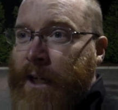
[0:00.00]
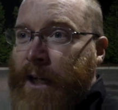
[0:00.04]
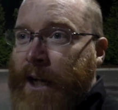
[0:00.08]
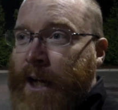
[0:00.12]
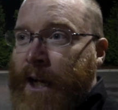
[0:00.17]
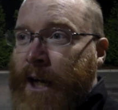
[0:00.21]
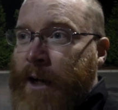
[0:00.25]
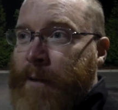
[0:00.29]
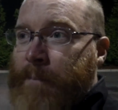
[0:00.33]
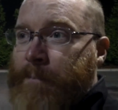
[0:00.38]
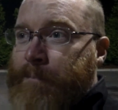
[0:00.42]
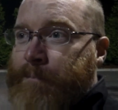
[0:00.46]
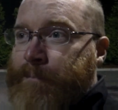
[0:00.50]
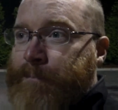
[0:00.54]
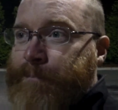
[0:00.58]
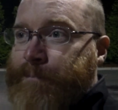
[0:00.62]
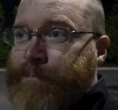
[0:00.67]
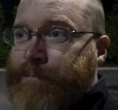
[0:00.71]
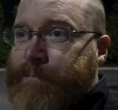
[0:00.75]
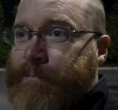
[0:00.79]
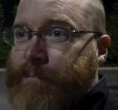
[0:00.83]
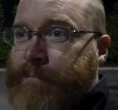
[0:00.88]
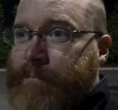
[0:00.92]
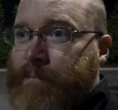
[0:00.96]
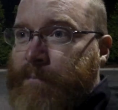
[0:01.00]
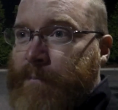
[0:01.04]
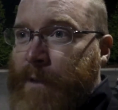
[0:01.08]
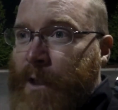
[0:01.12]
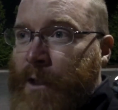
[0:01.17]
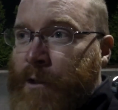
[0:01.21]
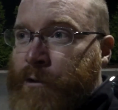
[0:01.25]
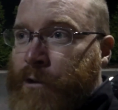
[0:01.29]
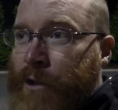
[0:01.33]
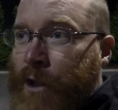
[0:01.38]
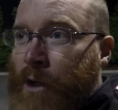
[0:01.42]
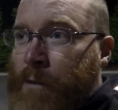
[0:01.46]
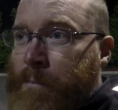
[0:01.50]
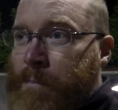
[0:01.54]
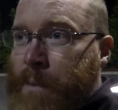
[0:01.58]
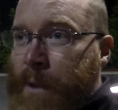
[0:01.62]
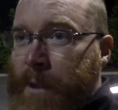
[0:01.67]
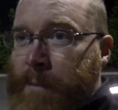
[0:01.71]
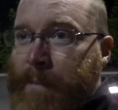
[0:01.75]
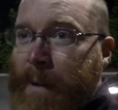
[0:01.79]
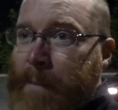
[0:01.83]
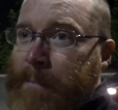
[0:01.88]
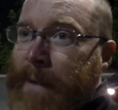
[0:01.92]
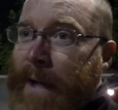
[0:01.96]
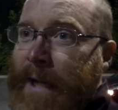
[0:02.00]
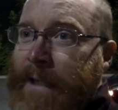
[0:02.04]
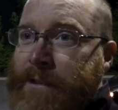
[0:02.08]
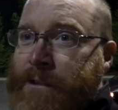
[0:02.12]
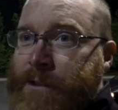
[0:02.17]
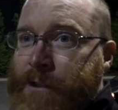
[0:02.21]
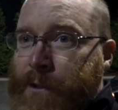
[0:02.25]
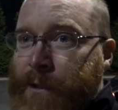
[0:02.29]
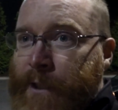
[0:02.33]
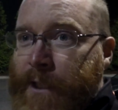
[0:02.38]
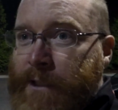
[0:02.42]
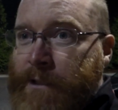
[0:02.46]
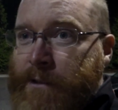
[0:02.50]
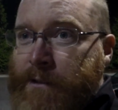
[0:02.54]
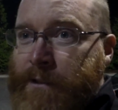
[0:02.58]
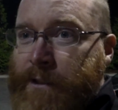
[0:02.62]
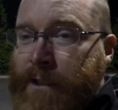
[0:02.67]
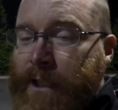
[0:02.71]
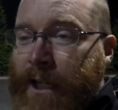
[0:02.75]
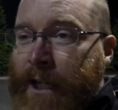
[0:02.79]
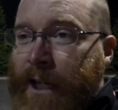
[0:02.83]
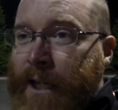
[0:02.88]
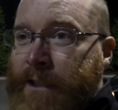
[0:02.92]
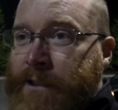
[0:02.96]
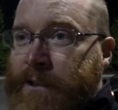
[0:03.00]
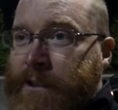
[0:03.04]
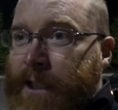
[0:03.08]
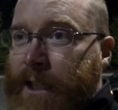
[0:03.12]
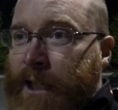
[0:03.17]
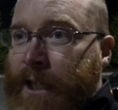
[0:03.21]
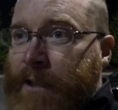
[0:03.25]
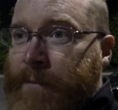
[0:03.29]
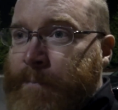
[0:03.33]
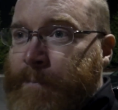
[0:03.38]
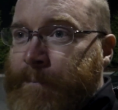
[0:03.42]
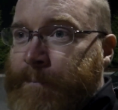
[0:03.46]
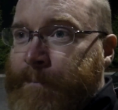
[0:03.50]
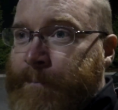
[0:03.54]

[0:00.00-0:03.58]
Um, so put my mind to it and uh,